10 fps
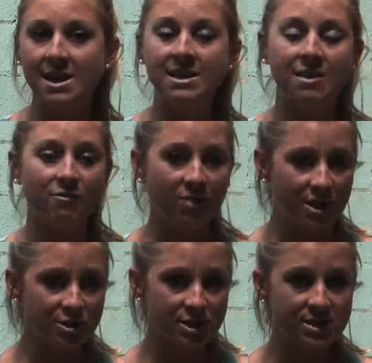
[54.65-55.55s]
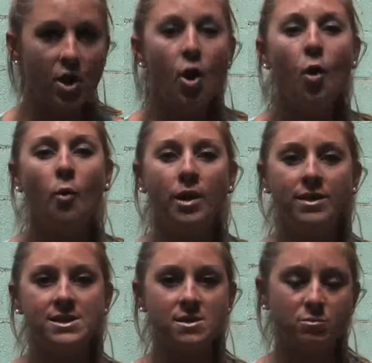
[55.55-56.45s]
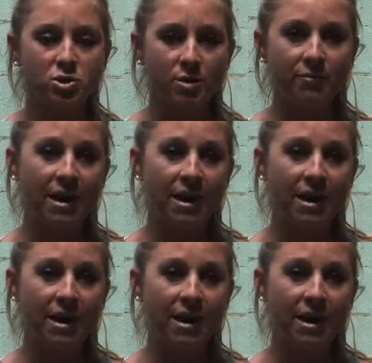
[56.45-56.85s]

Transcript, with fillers: and then finishes with some jump,